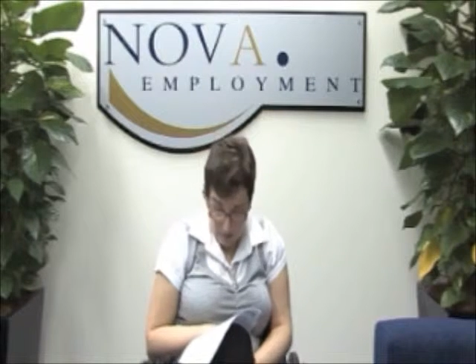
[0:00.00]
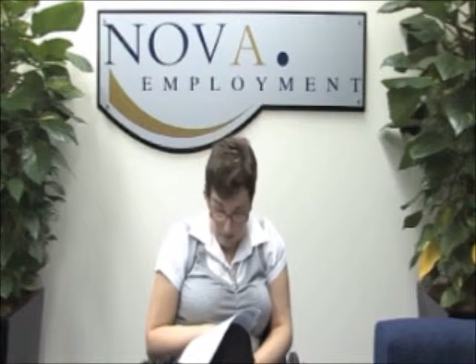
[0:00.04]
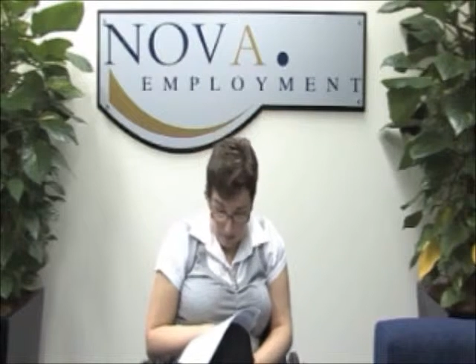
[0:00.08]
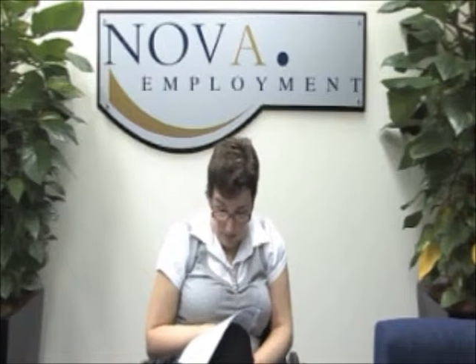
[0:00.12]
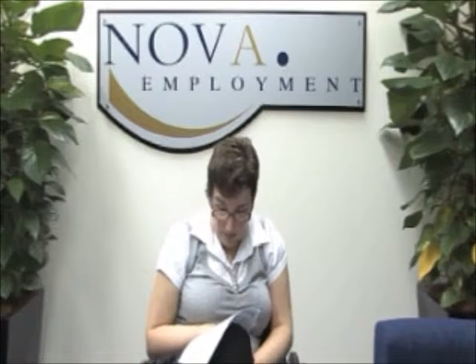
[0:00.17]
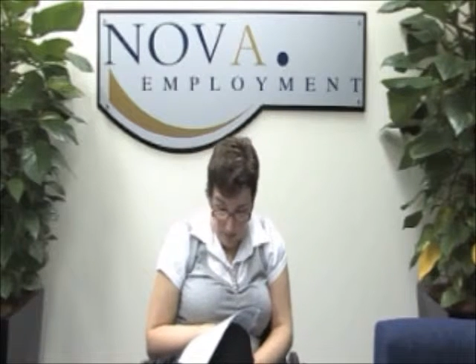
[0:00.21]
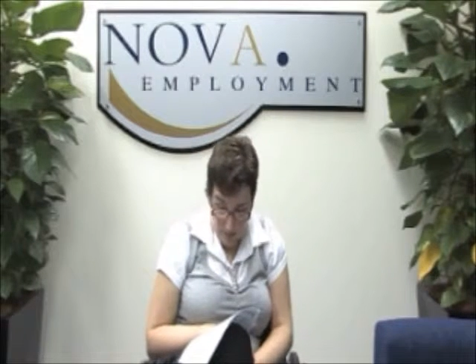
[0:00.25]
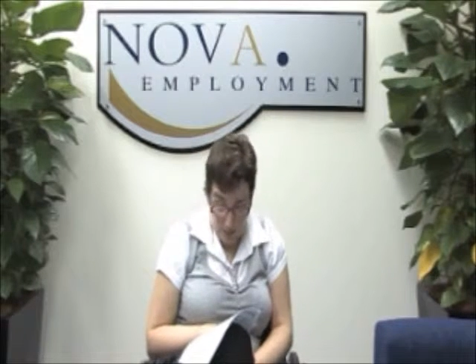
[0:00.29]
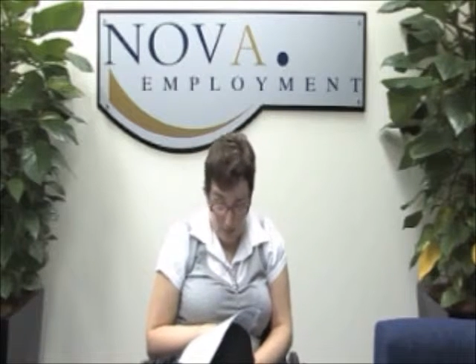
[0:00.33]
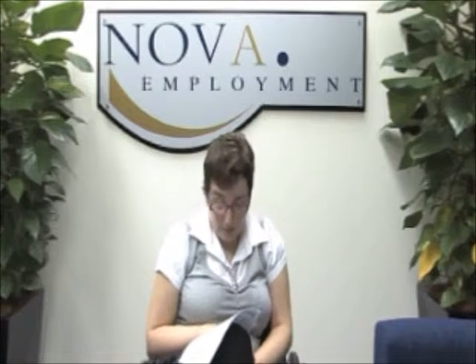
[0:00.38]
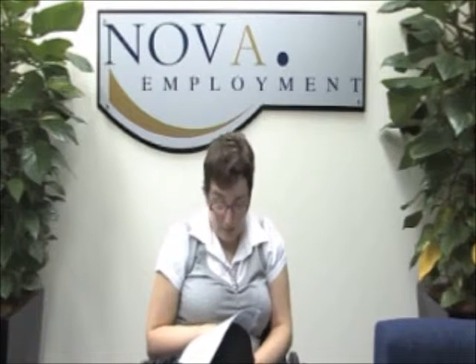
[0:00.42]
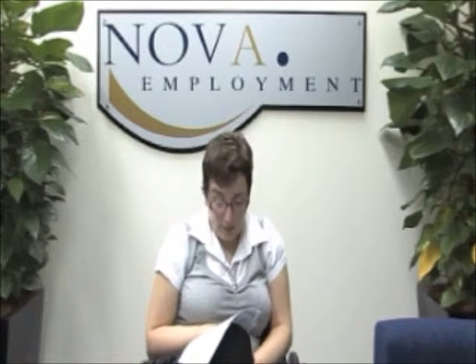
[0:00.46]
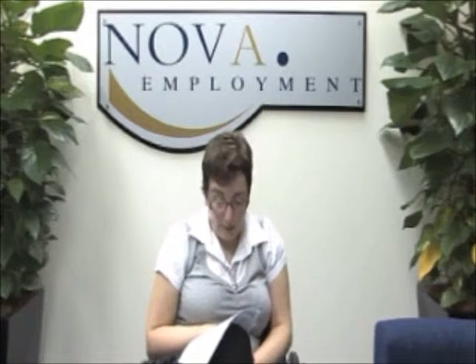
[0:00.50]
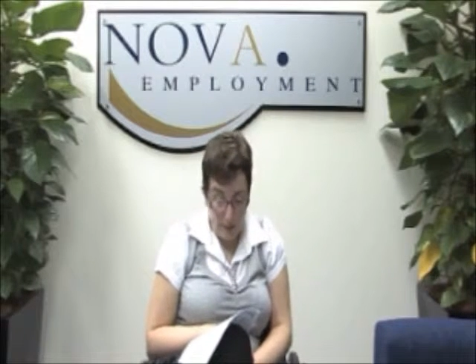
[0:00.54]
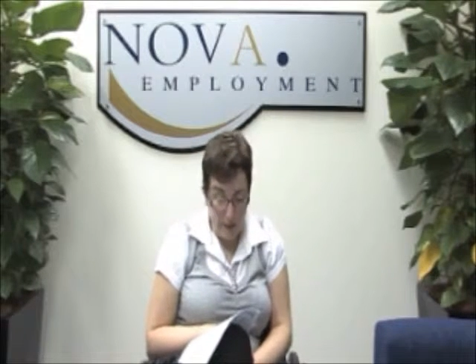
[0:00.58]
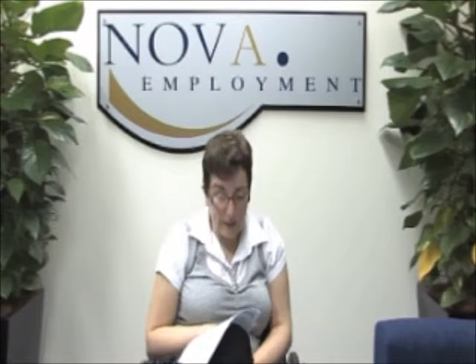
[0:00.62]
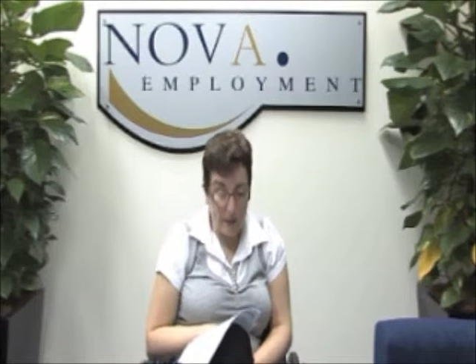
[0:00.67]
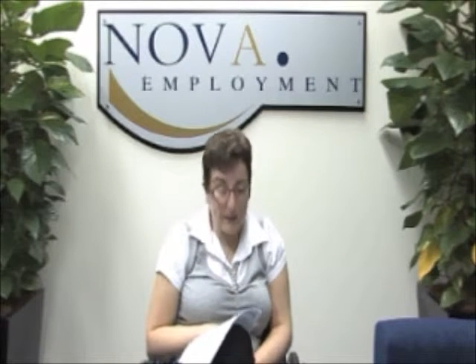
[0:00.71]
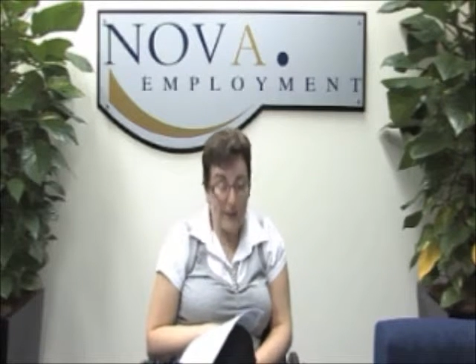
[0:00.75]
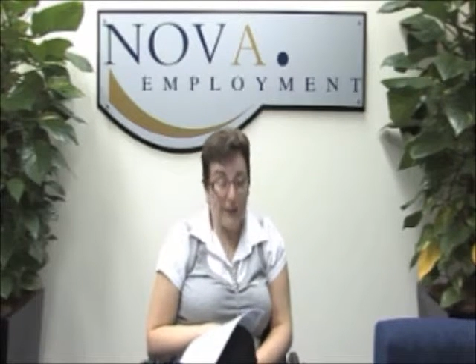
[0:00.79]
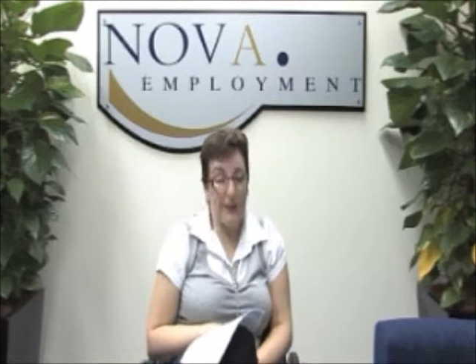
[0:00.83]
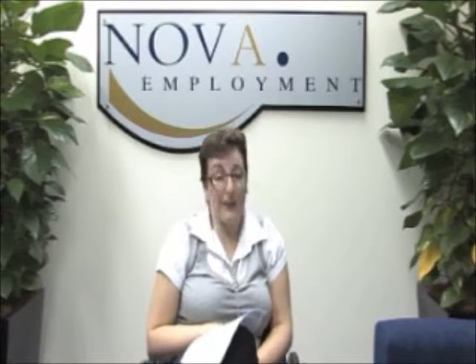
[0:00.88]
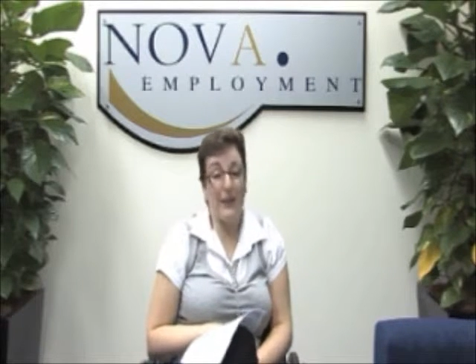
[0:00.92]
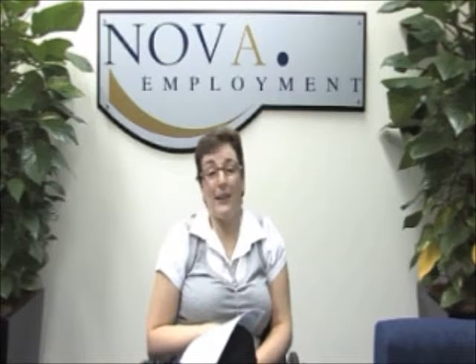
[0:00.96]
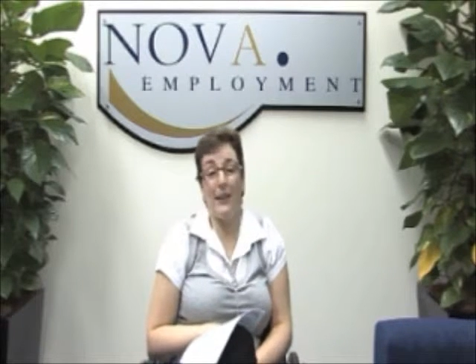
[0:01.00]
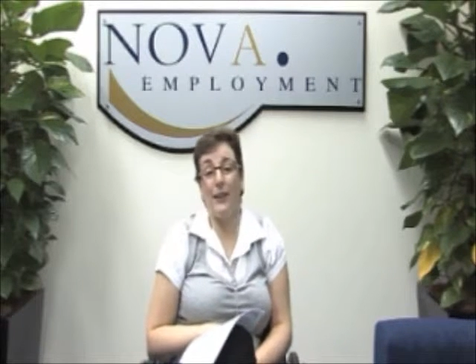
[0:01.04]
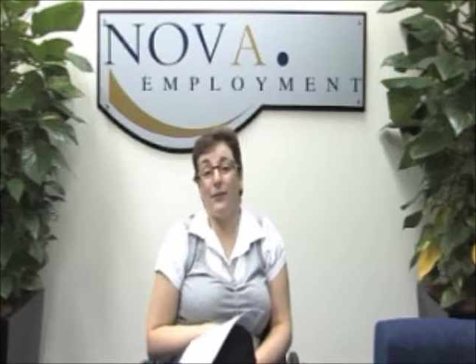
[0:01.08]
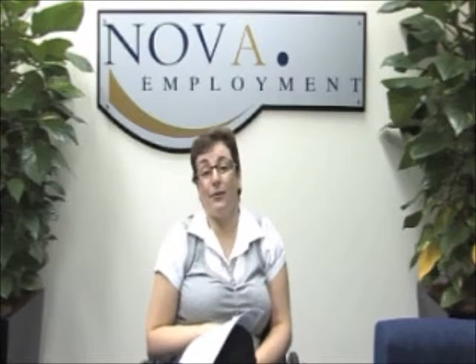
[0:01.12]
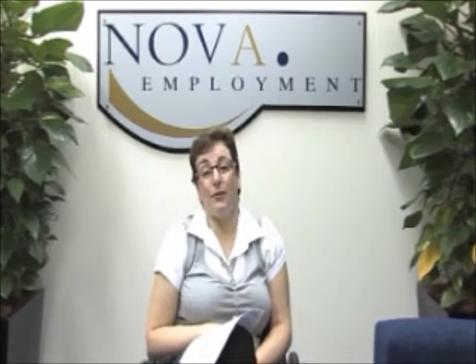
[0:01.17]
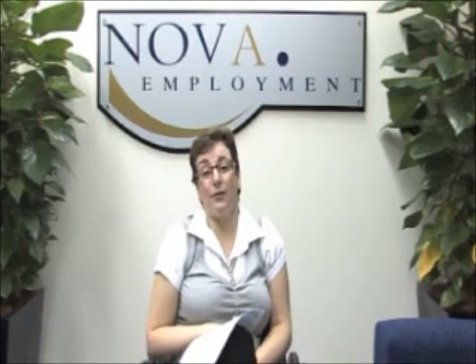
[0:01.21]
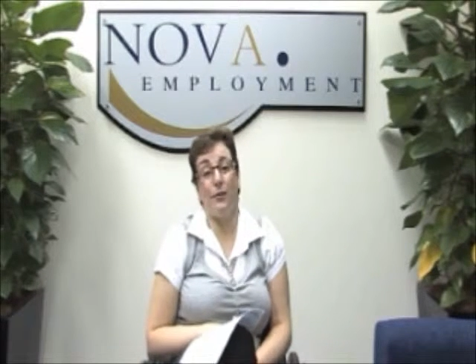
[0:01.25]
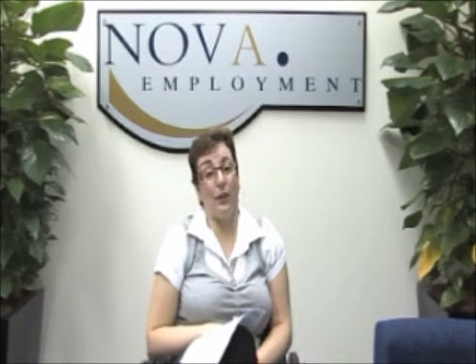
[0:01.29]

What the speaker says: someone that you've